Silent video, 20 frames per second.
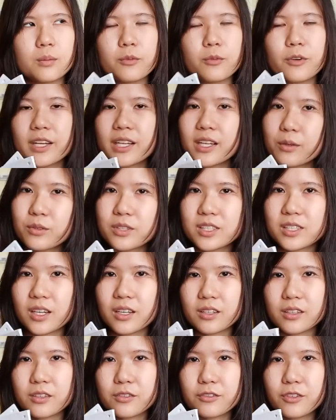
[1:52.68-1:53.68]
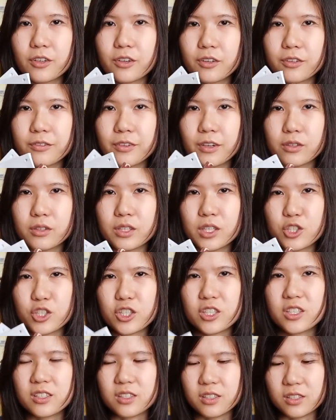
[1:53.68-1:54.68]
when I was studying for a
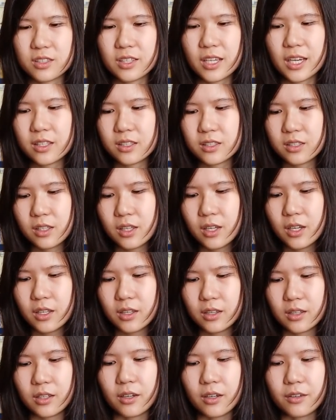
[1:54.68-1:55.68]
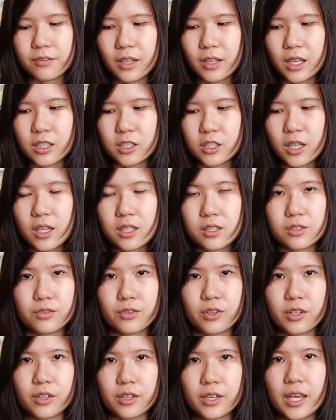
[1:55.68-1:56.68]
foundation in science. There are flashcards
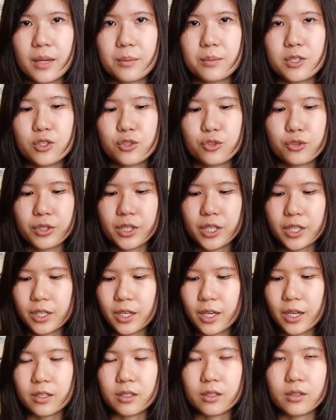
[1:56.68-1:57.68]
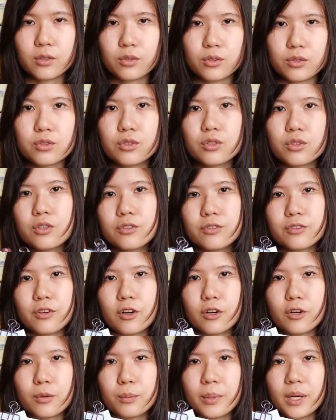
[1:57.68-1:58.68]
for chemistry and also
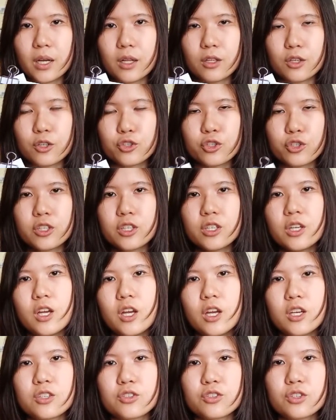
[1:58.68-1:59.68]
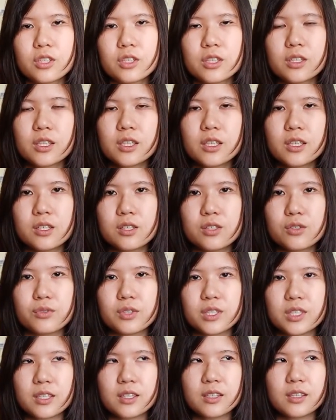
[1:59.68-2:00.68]
for biology. So the thing is,
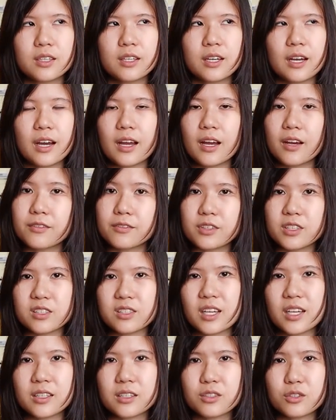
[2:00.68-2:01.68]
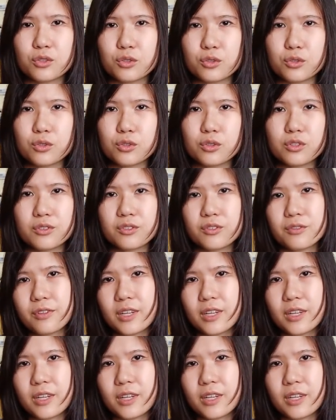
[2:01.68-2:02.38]
recently I have decided to use